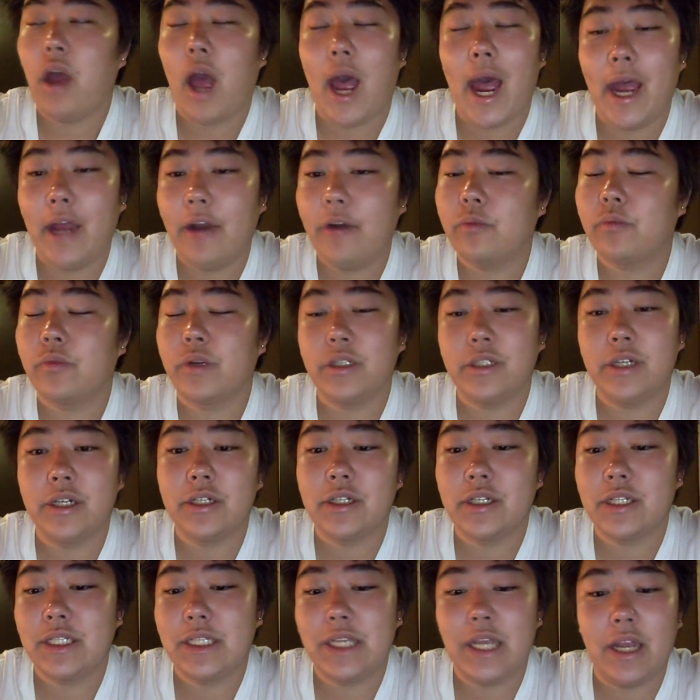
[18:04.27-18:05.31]
I don't really
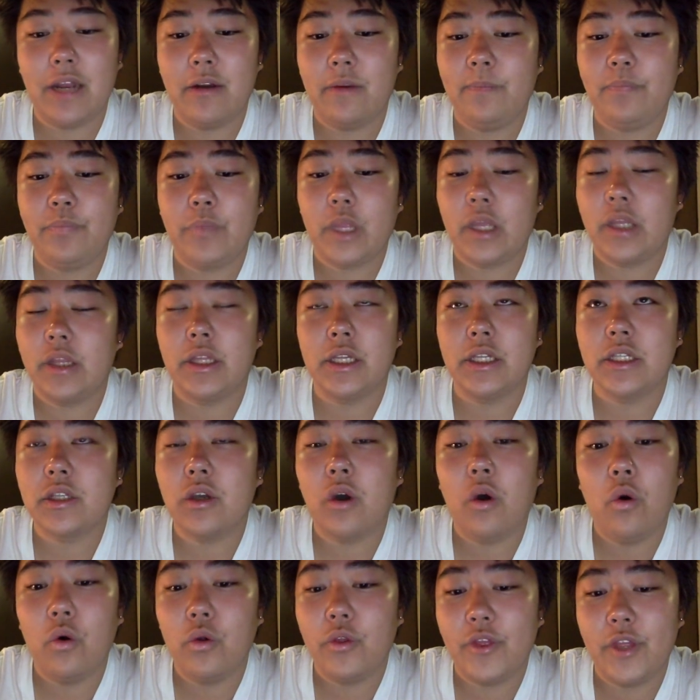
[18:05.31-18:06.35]
understand. This
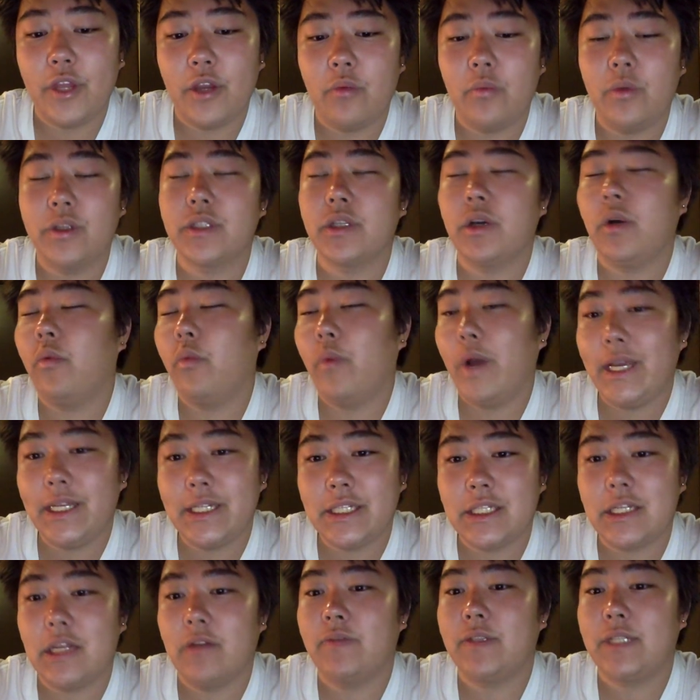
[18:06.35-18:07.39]
whole thing was a
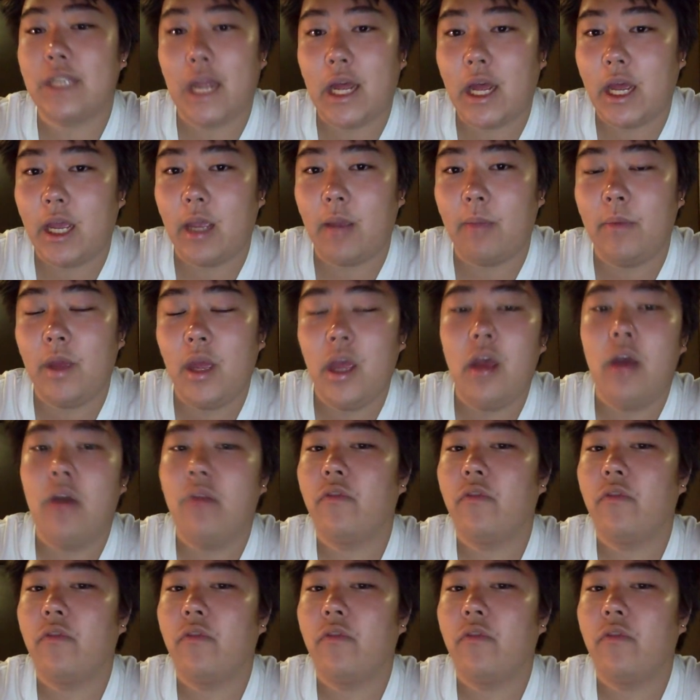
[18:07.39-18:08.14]
waste of time